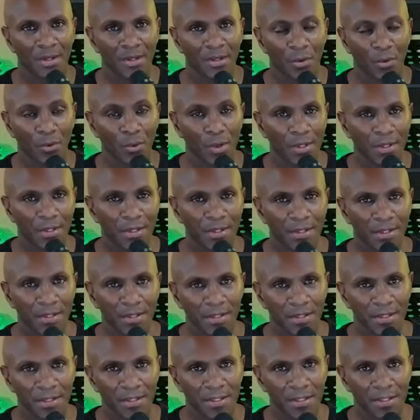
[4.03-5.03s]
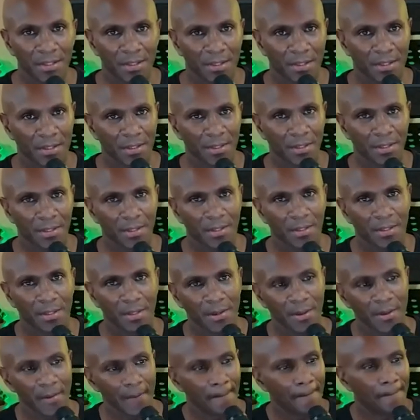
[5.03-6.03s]
The question is
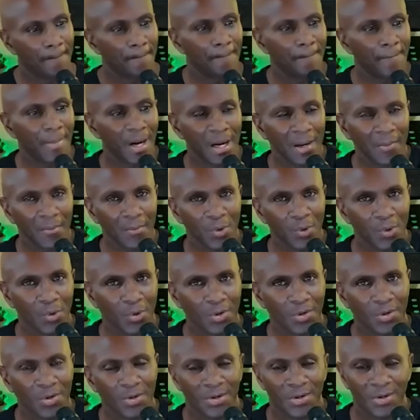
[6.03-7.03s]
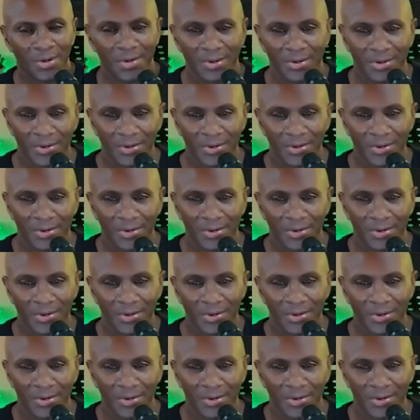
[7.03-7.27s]
MacBook